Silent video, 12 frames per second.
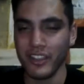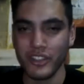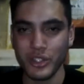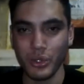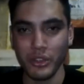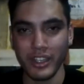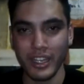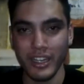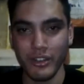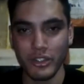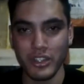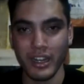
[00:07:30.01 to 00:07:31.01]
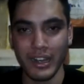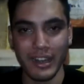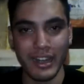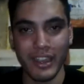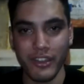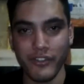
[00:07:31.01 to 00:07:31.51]
I still think he looks like
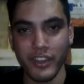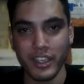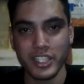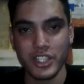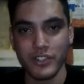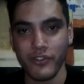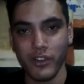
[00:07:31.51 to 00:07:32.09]
Leatherface